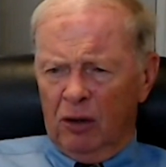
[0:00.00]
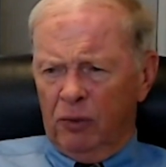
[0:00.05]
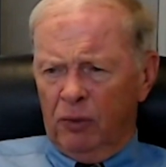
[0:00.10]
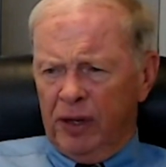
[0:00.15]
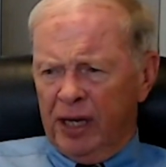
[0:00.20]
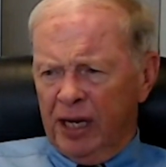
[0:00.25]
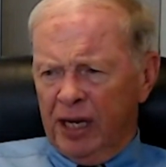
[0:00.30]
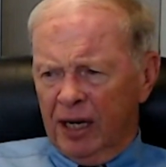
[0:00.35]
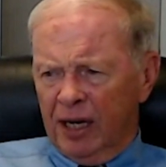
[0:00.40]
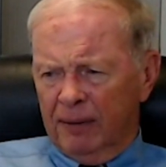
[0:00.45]

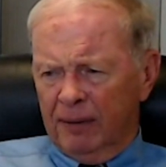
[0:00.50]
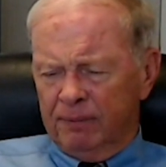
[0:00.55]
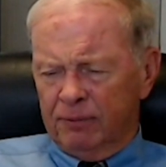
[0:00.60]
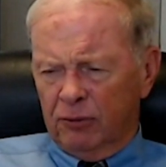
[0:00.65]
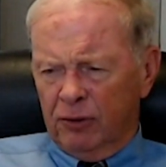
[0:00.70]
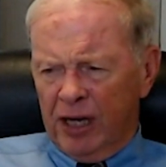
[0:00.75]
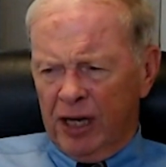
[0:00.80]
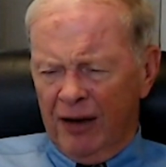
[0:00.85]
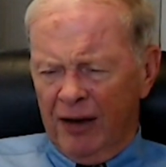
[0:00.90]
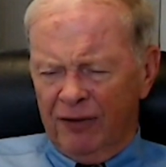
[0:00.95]
We um,
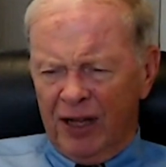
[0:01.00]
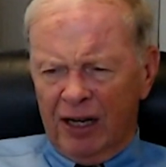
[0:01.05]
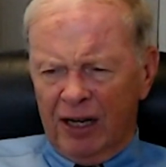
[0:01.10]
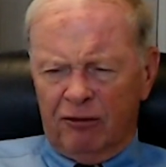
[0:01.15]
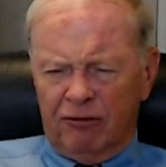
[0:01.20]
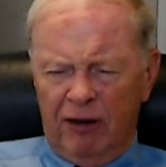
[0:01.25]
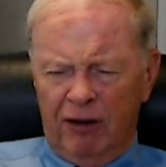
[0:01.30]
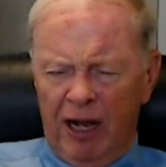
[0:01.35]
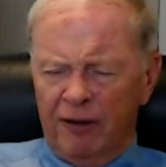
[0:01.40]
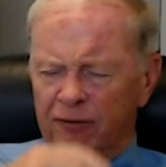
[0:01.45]
we have
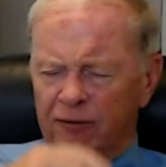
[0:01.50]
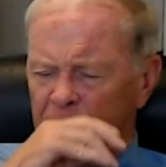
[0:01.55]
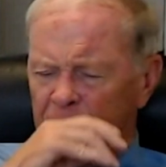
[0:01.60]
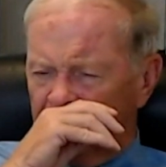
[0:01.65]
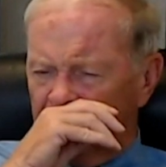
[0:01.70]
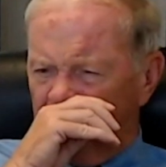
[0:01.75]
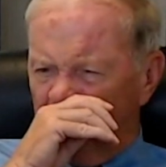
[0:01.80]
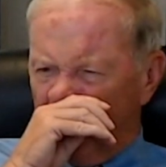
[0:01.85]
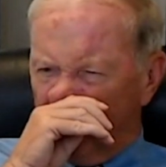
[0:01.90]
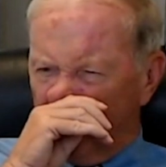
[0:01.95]
that grant from
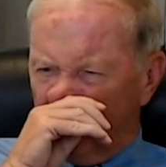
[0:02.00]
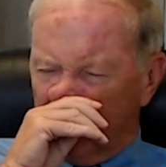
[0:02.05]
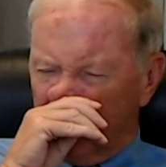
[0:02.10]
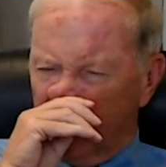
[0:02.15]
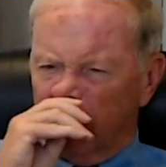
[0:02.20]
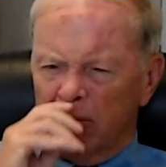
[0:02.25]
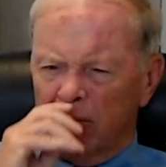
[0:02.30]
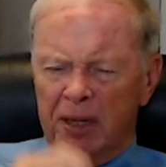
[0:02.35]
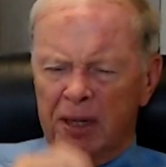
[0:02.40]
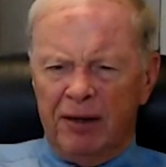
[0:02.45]
the federal
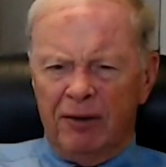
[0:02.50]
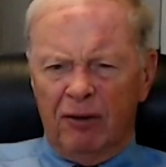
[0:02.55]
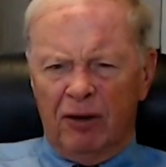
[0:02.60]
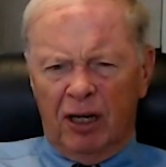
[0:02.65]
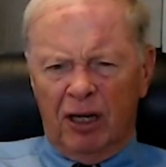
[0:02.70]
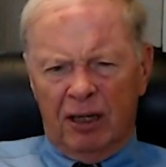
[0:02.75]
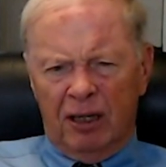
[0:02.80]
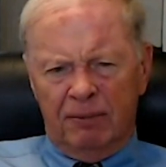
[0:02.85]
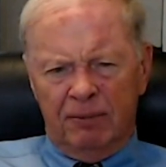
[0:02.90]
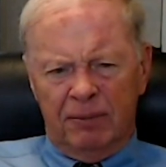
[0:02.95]
government.
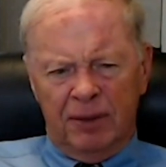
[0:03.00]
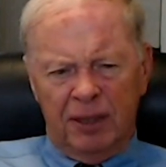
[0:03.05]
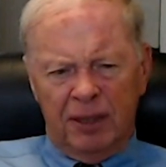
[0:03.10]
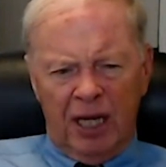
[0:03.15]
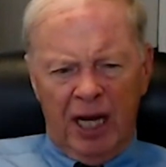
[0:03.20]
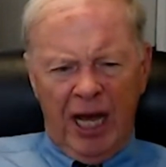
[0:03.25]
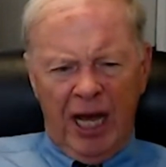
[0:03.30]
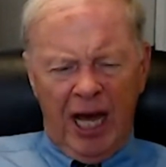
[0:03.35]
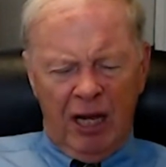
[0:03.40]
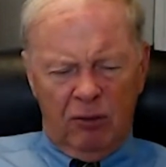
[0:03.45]
Um,
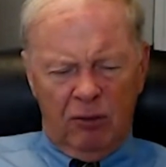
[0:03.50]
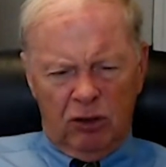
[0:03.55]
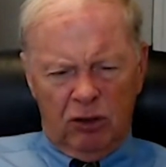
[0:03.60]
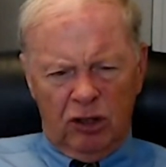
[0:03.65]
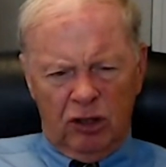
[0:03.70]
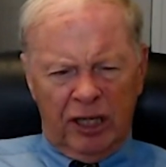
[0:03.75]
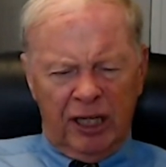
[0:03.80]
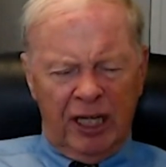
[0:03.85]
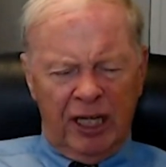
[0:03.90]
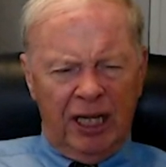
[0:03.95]
and we're
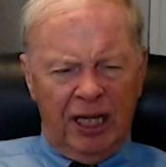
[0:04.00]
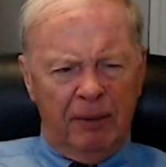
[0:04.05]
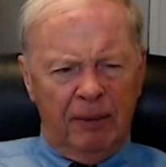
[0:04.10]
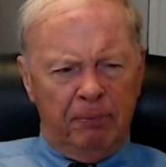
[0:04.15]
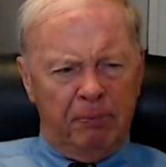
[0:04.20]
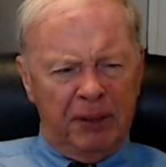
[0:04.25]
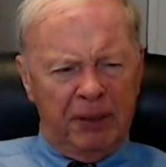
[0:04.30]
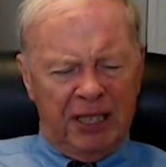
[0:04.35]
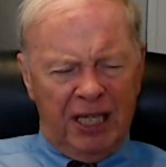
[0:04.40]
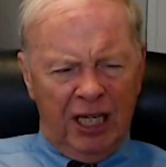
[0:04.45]
looking at the
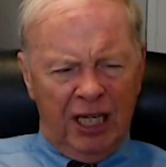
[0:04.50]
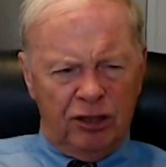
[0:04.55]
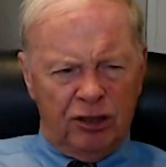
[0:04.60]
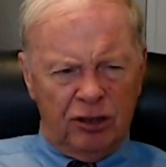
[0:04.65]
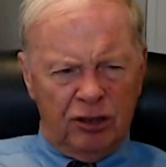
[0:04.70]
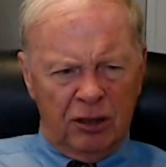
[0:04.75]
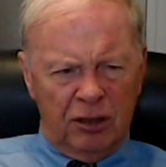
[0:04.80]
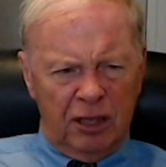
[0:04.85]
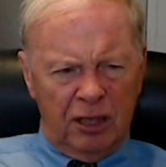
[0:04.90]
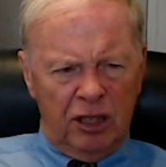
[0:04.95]

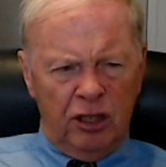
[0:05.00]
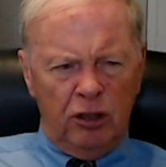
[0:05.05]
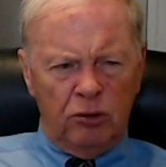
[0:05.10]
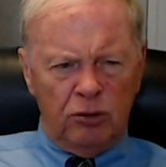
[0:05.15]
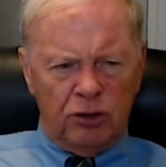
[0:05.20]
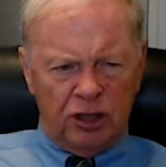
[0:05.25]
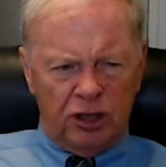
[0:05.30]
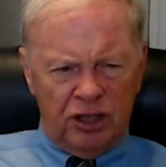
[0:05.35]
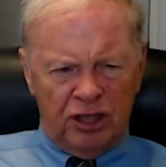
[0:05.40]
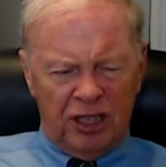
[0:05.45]
potential
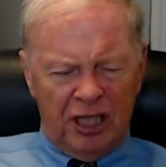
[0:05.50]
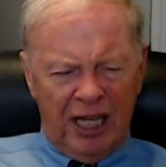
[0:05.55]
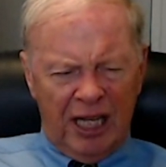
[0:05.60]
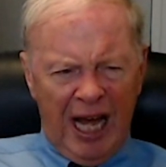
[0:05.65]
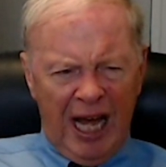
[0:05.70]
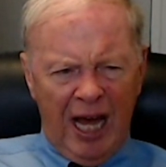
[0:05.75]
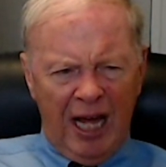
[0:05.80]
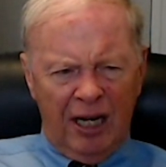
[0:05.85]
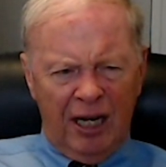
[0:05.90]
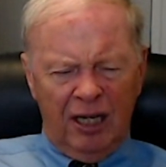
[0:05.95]
uses of
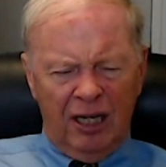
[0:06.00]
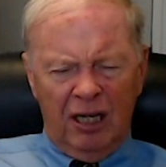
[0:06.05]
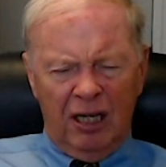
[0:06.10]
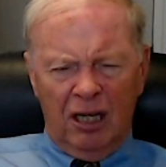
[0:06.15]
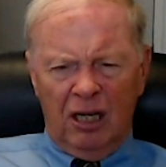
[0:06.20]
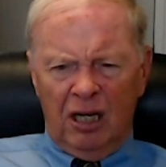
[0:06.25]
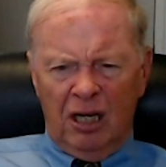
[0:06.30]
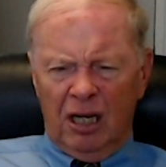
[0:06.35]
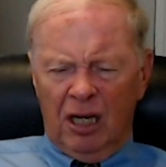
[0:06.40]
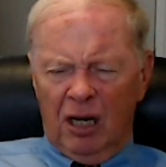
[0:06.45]
that,
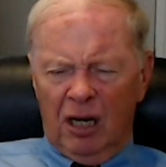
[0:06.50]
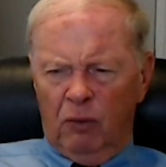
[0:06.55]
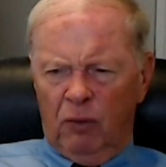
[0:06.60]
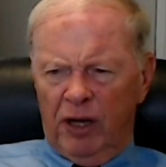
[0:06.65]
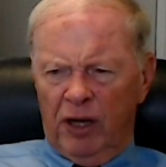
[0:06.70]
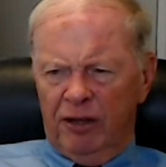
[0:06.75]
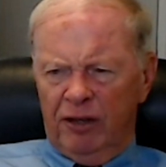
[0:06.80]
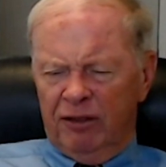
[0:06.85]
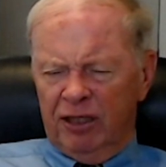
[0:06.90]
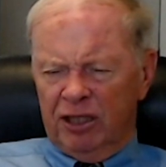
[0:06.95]

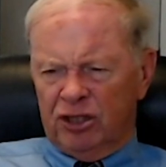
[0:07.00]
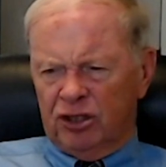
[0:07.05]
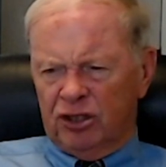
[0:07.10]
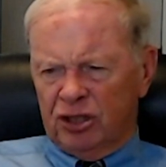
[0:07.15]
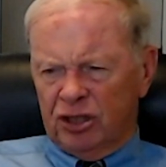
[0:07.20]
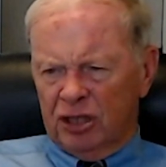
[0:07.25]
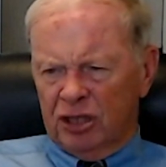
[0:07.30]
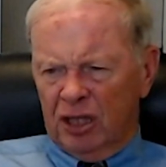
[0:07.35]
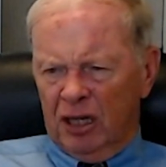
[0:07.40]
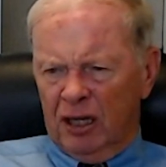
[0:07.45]
whether
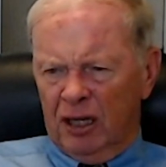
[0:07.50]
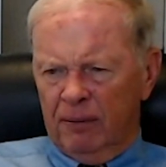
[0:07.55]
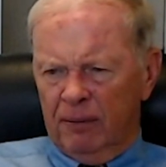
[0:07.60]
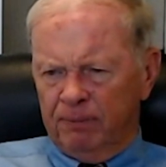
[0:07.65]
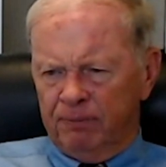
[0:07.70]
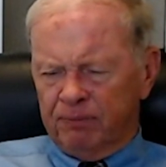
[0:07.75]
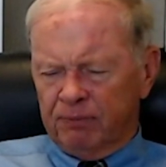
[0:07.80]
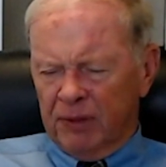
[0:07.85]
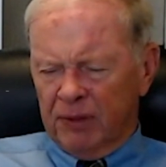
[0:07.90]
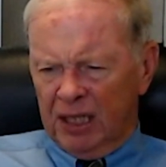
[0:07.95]
it's
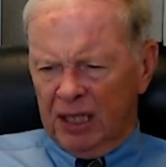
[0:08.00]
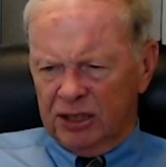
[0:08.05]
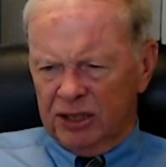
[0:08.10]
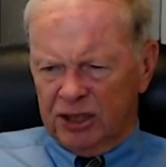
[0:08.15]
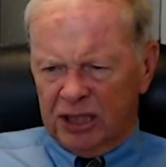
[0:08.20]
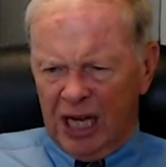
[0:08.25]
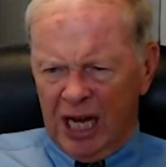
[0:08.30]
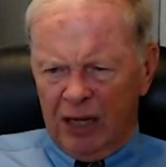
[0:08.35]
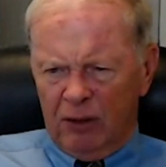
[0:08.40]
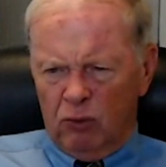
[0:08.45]
um,
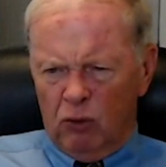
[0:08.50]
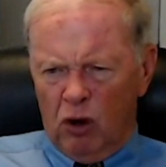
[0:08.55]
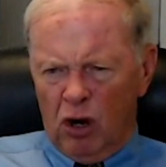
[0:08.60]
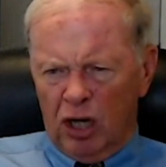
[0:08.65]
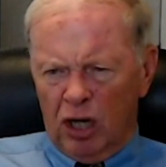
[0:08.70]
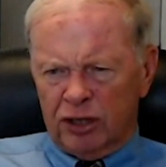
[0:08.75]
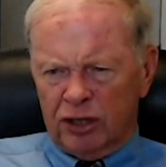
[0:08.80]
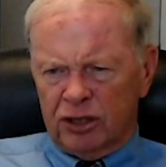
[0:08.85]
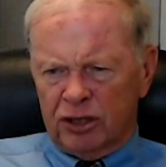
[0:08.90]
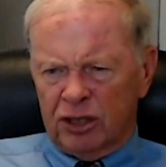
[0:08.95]

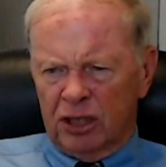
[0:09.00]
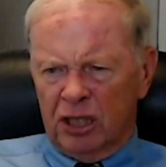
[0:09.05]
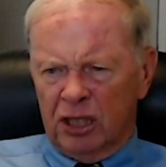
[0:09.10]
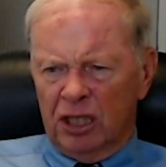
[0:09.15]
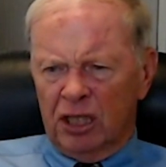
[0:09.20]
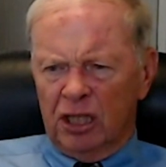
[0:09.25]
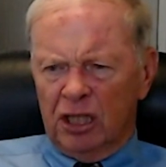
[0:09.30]
sidewalks,